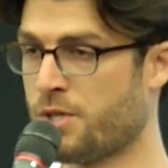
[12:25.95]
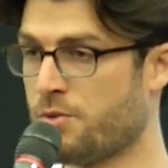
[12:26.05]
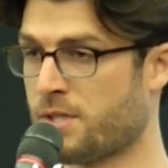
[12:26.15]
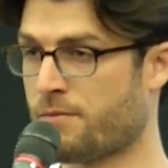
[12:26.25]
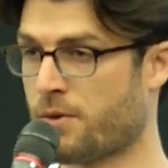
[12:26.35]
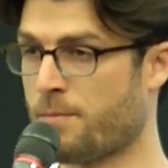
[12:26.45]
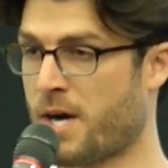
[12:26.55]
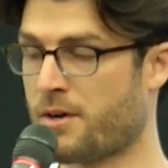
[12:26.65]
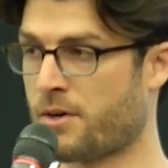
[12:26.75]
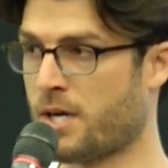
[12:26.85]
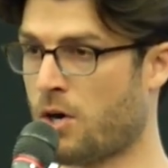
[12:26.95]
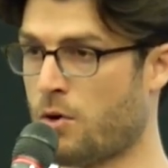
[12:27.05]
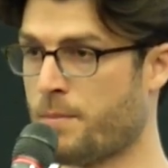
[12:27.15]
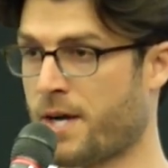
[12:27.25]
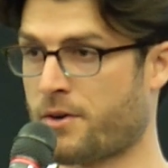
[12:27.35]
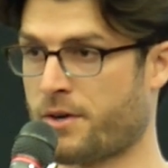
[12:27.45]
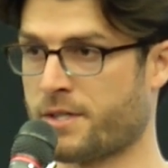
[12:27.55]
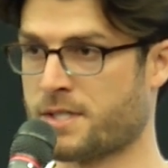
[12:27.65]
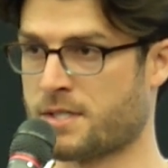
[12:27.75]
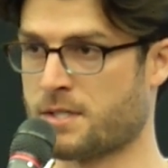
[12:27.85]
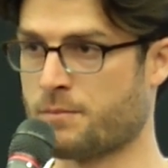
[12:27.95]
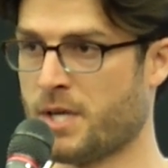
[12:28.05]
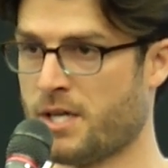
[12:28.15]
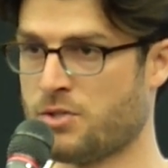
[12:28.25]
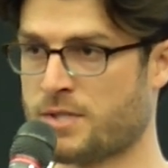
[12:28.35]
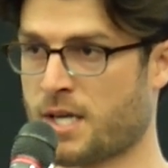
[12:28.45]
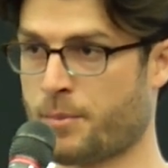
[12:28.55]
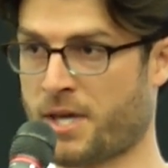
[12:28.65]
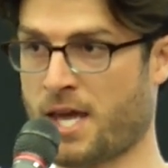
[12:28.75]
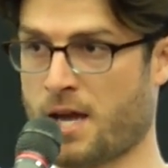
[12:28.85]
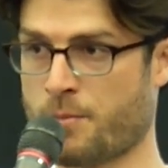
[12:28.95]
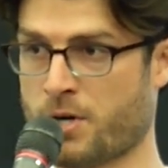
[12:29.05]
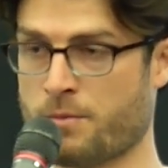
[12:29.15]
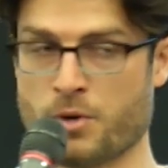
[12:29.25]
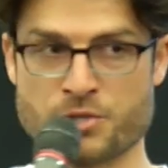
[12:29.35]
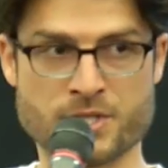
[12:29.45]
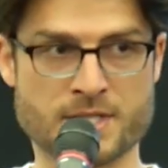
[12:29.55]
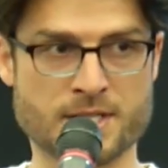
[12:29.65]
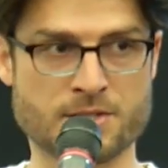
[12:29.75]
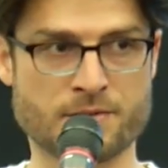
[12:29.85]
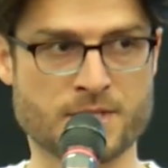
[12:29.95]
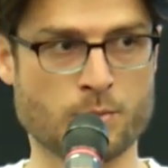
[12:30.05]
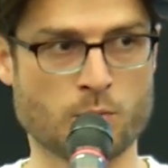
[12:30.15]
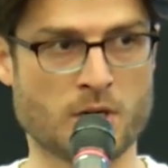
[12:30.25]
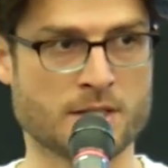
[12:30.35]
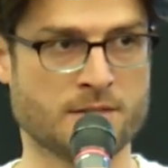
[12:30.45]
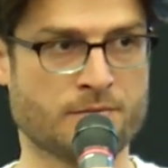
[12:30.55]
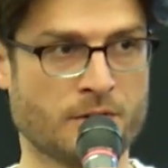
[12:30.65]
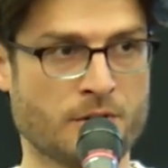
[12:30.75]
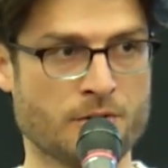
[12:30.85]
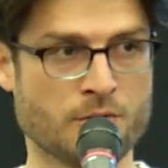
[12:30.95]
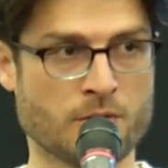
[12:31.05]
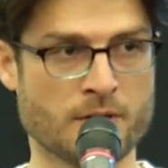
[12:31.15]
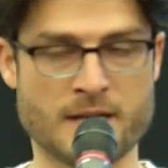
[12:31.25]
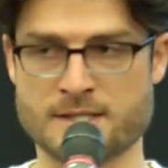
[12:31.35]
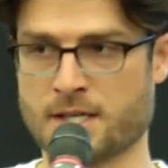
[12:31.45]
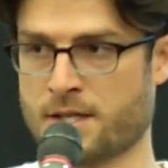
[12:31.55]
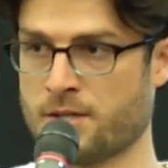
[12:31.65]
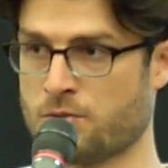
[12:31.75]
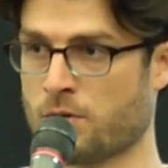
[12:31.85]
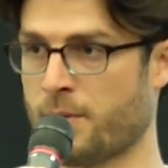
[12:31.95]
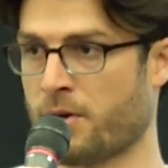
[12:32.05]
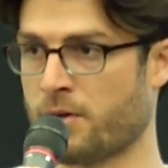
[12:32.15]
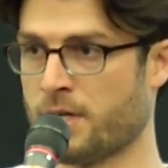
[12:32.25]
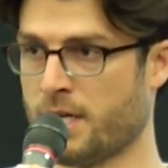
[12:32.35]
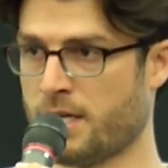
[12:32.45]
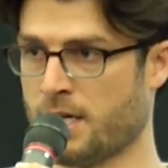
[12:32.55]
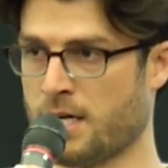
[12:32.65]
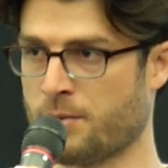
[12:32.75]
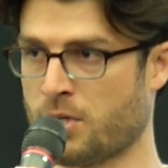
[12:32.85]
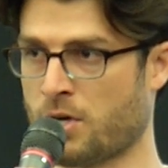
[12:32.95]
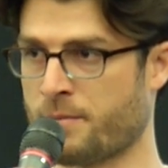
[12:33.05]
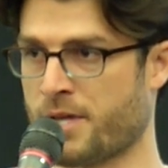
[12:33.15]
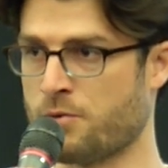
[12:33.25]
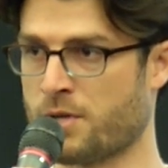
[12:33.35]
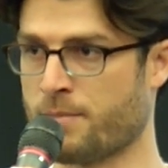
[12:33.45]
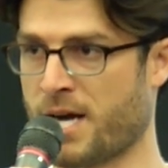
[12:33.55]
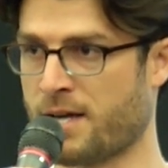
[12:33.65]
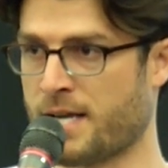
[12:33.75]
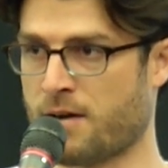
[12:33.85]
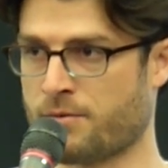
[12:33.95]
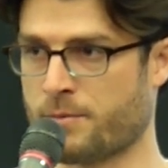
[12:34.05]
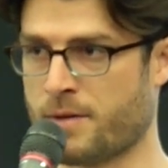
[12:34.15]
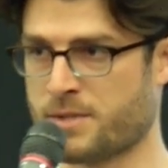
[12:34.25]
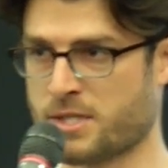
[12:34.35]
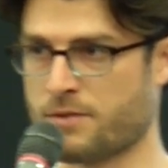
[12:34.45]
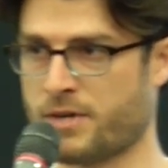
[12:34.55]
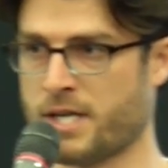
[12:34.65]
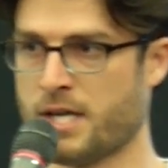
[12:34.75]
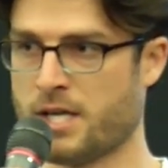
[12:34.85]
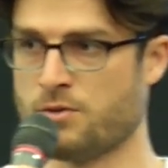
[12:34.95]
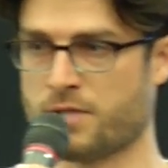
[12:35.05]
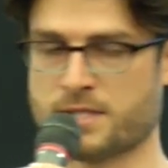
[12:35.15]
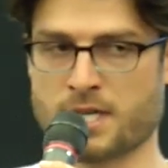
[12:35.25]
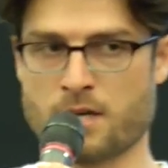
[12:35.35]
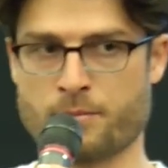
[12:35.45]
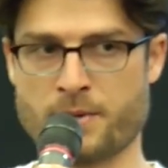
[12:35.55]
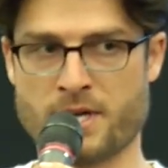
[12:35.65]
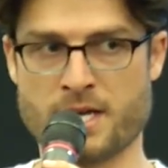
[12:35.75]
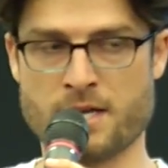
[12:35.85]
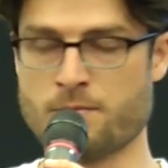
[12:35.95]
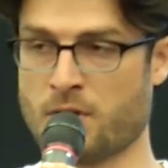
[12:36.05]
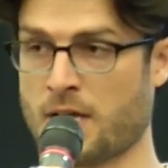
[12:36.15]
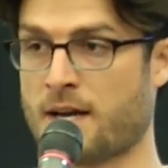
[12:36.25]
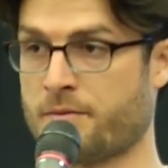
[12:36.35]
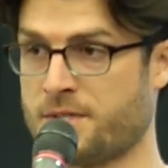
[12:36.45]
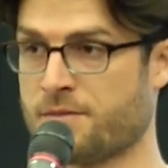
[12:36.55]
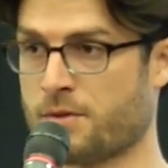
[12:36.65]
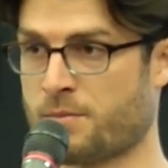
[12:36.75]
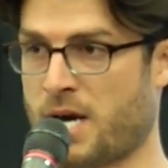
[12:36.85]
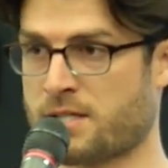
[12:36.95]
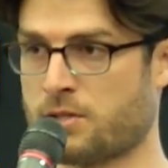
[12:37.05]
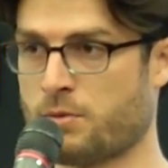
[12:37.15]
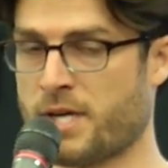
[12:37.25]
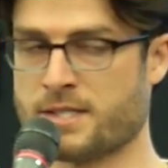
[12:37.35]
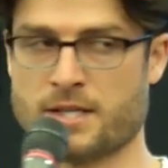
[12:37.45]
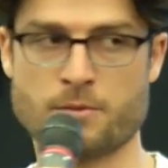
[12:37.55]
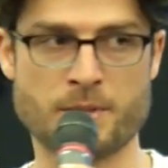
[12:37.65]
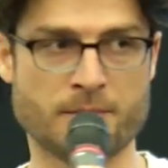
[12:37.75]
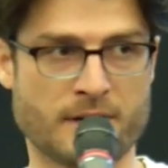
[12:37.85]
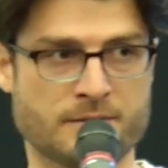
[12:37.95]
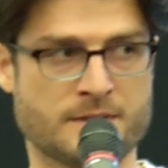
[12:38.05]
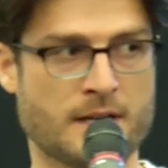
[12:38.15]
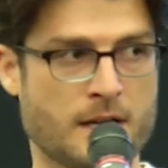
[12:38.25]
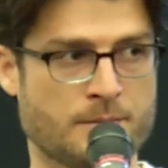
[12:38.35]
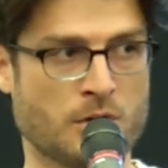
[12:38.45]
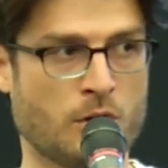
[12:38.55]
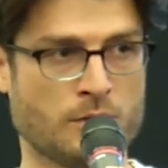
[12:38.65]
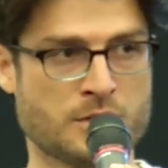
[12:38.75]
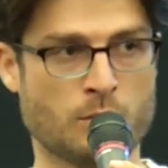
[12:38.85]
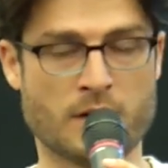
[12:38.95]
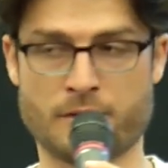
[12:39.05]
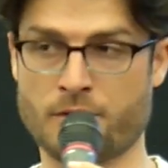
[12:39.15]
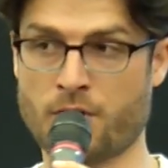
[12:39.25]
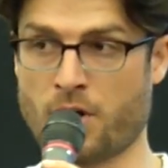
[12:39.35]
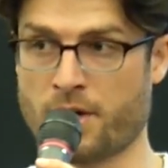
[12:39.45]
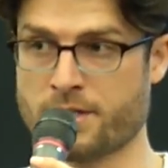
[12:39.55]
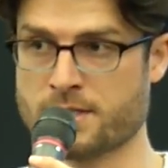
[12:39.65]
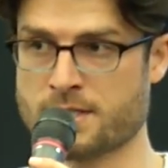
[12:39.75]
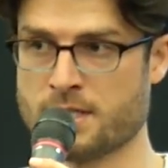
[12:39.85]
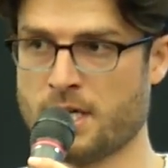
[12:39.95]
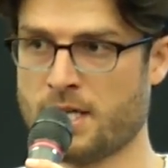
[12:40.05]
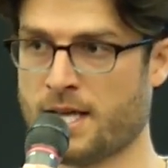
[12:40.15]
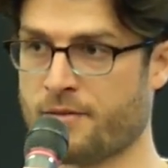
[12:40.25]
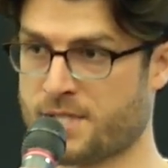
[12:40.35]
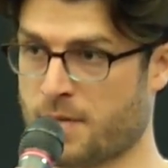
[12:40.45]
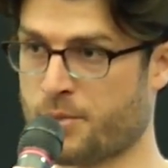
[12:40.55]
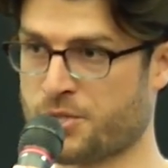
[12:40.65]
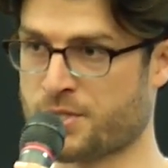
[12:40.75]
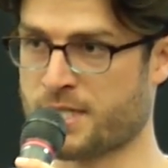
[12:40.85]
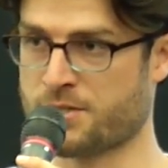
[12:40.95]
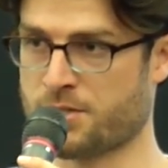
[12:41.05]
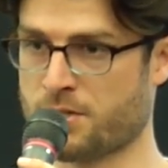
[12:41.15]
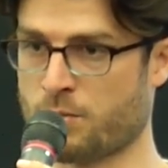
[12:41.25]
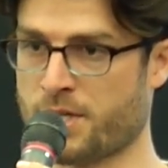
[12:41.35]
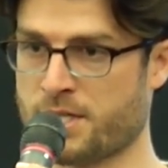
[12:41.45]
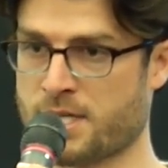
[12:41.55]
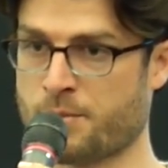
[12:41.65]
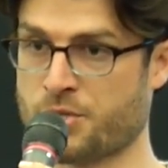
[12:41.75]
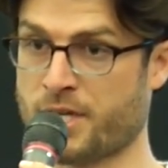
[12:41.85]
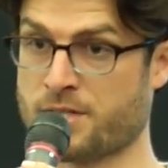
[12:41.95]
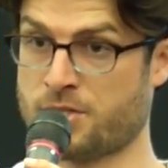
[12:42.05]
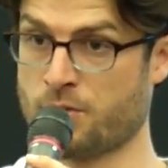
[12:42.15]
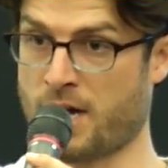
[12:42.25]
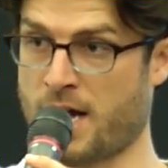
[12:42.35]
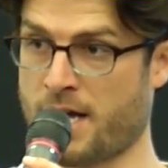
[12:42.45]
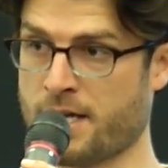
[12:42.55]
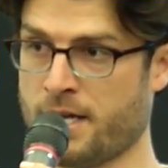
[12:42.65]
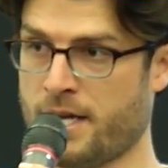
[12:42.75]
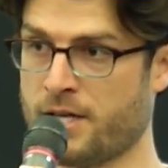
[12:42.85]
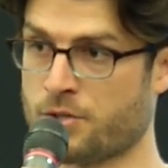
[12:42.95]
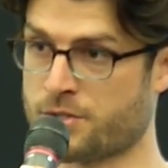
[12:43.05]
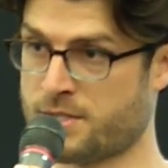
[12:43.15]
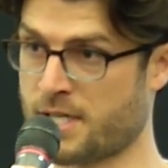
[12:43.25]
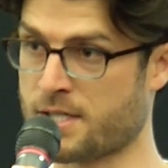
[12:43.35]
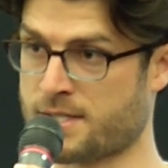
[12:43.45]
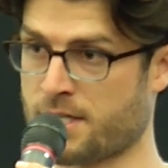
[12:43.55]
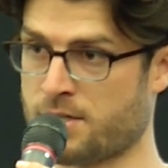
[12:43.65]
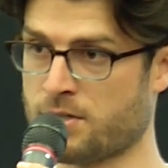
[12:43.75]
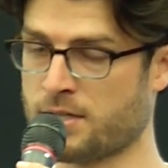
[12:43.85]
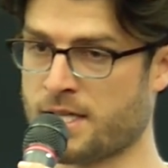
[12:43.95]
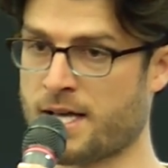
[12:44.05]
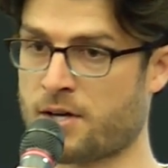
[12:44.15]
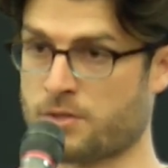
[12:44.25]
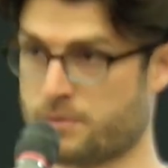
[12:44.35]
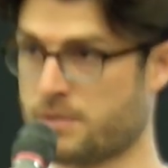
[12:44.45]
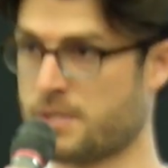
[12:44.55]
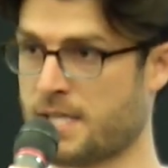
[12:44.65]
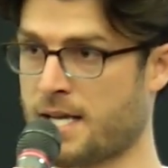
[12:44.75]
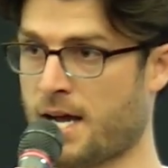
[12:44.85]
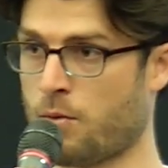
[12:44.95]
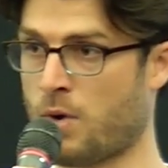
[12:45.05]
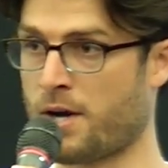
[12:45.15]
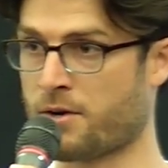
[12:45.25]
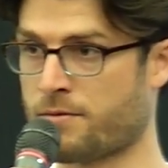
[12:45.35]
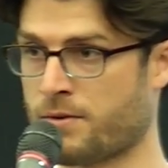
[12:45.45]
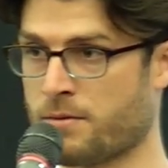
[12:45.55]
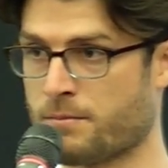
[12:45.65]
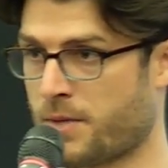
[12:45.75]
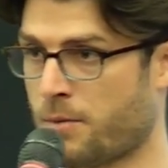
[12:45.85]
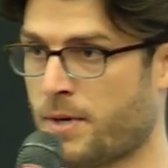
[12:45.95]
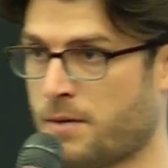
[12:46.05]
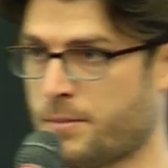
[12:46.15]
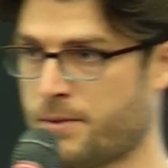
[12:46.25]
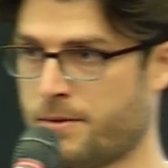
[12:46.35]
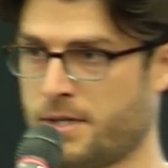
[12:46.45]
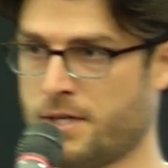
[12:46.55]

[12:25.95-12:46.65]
can use it for a, monitor, a home monitoring system. So you set up a camera, a motion sensor. If someone walks in front of your door, that's like the doorbell um, alarm that you can buy now from Amazon, right? You can set it up in a lot of different practical ways. I know people that have set it up to, to water their gardens. They have a temperature sensor, and when the temperature gets too high, it'll send a signal, and that'll send out water from their pump.